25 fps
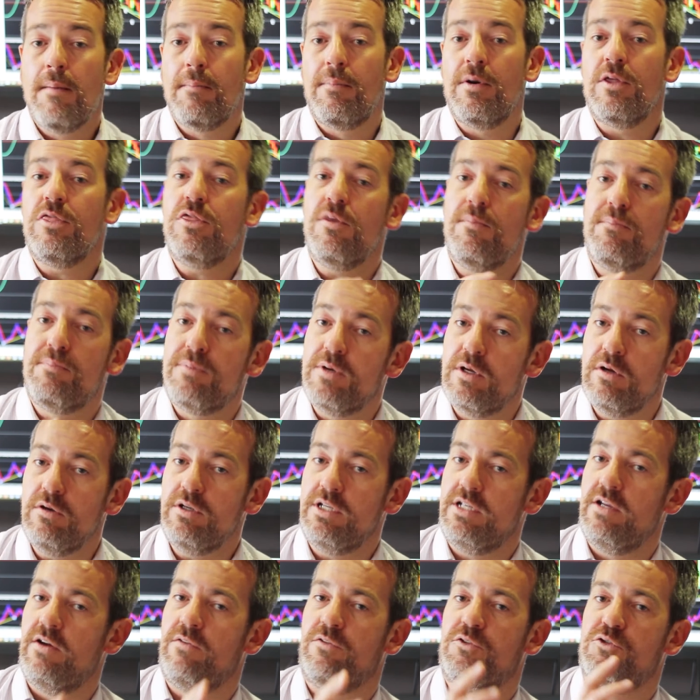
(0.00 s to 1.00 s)
But the
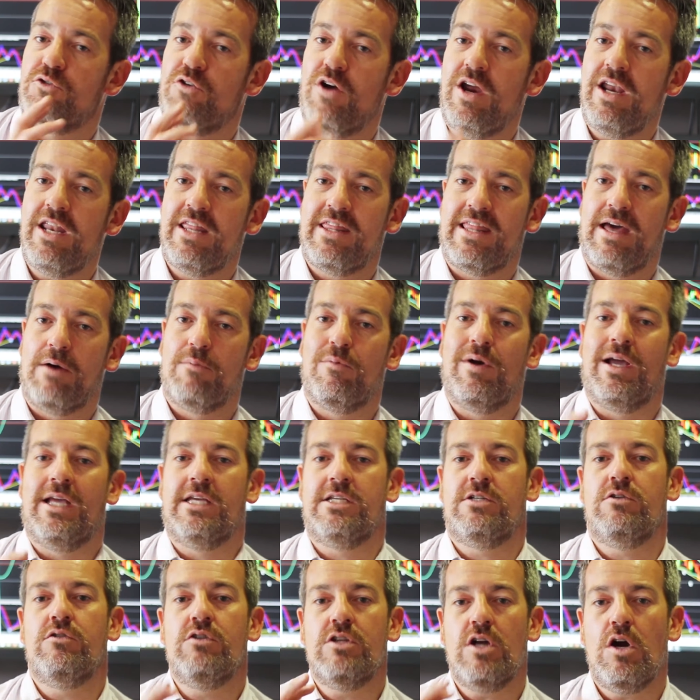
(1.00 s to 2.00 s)
beauty of trading that way is you